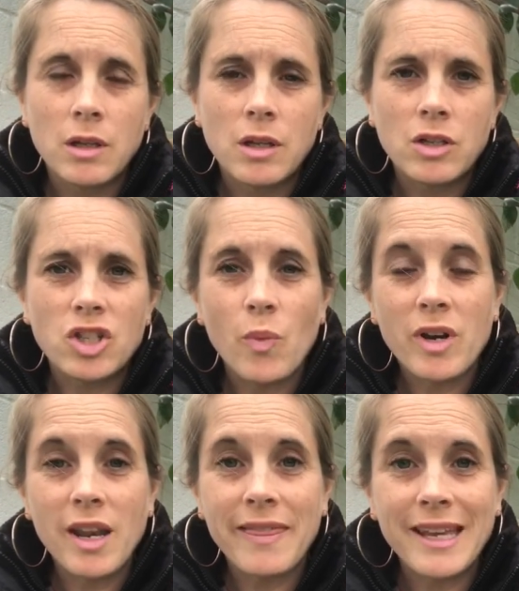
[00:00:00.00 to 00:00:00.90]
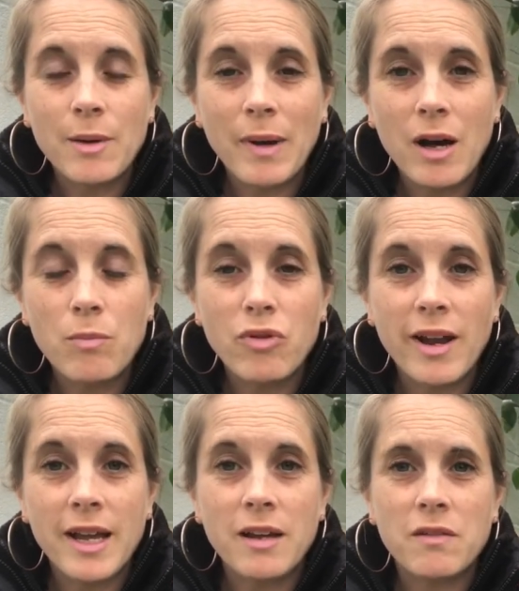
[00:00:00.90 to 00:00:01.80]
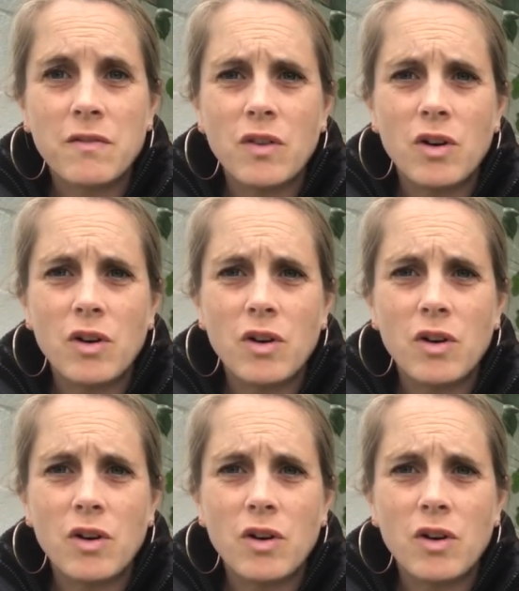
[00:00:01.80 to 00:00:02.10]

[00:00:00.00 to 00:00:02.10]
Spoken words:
So we're going to think about praying for